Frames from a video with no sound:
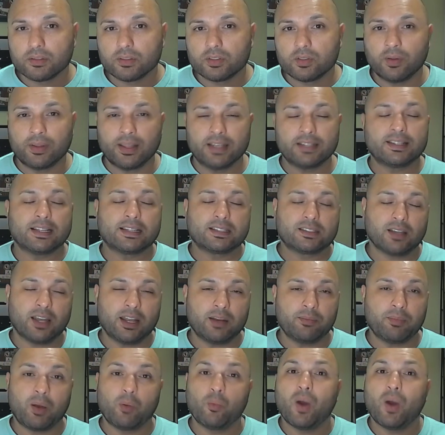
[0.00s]
So that's
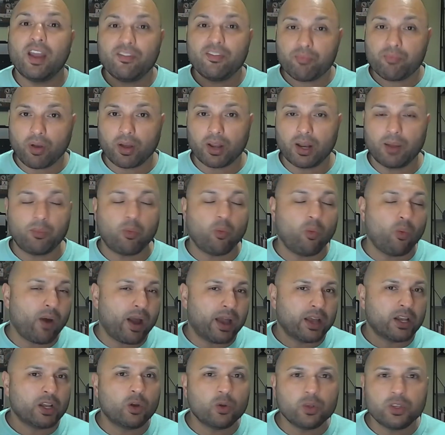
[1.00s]
exciting. My wife brought up,
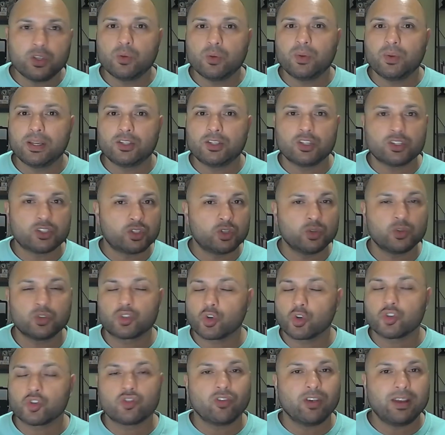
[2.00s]
why don't we just do
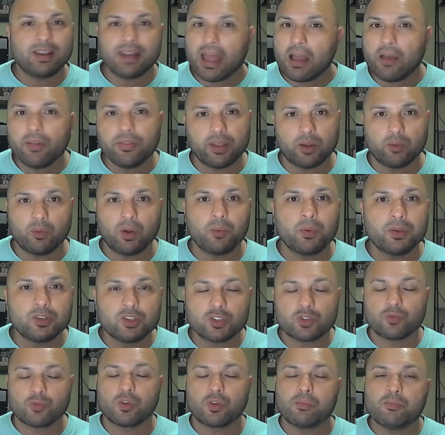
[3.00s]
surgery now then? Why don't we
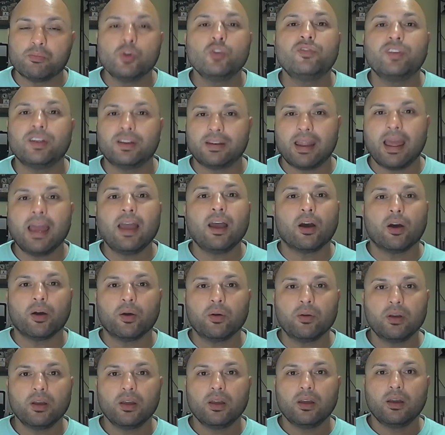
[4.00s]
just remove it
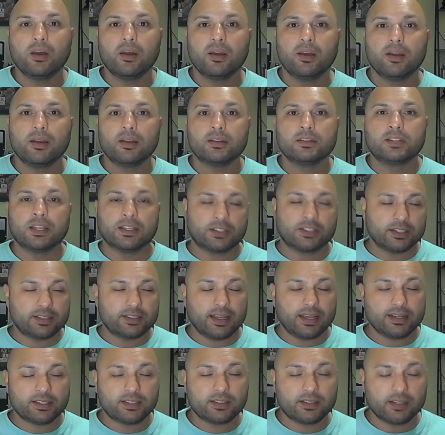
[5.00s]
now since it
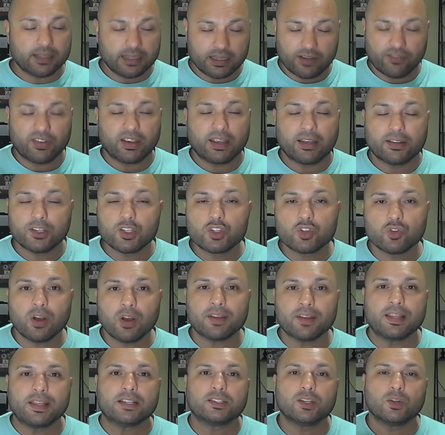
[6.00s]
has significantly
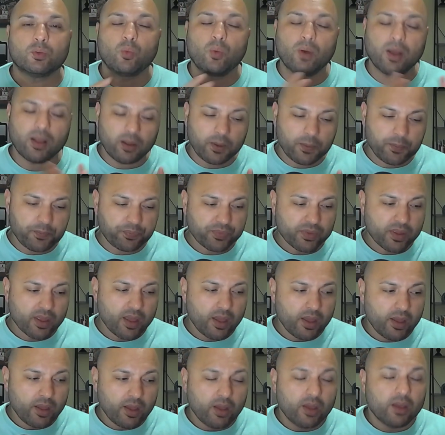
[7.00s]
shrunk? They said, well,
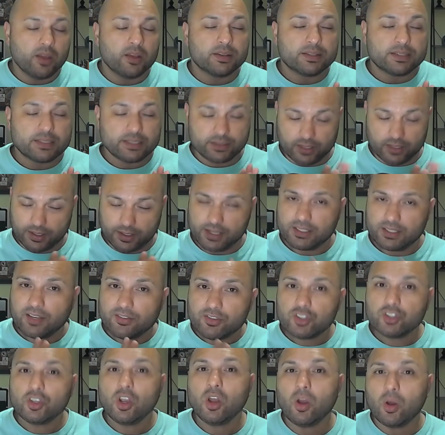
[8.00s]
studies have
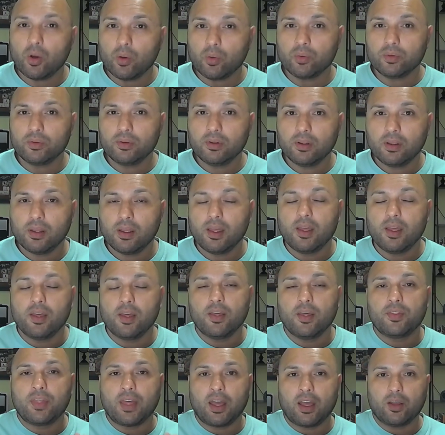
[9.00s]
shown
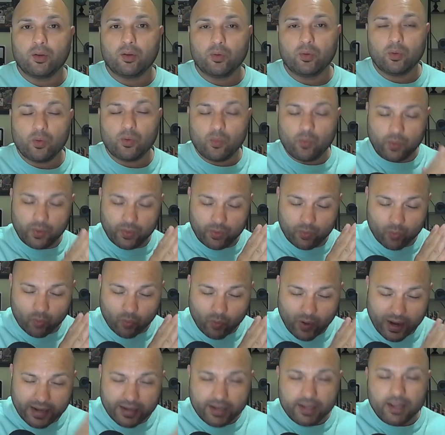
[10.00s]
that with
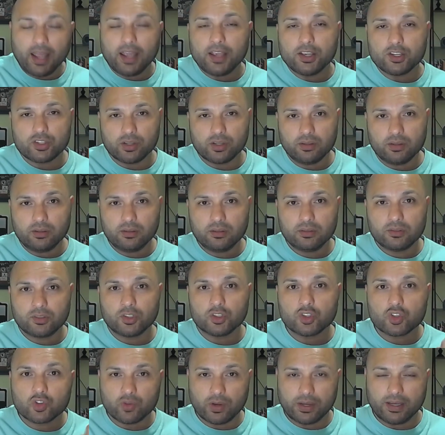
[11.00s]
radiation to
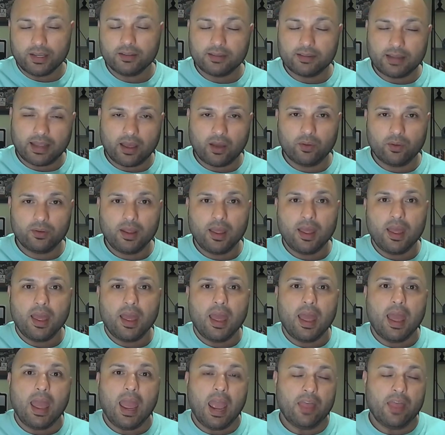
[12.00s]
shrink it down,
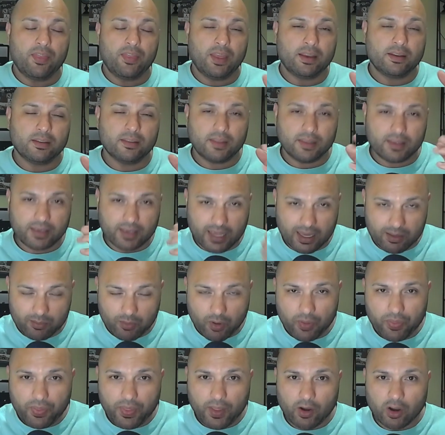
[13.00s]
and then the
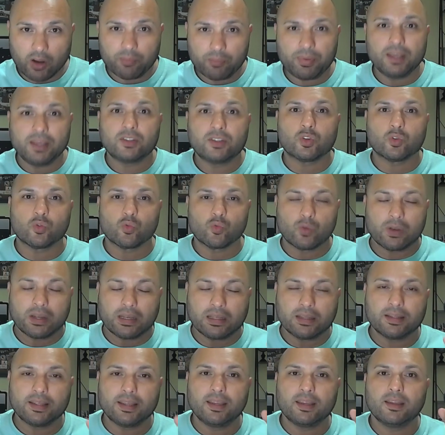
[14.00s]
chemotherapy to
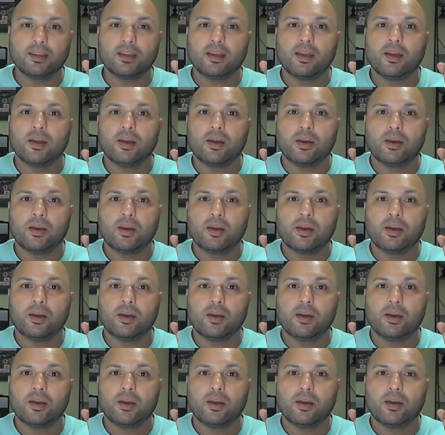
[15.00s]
really,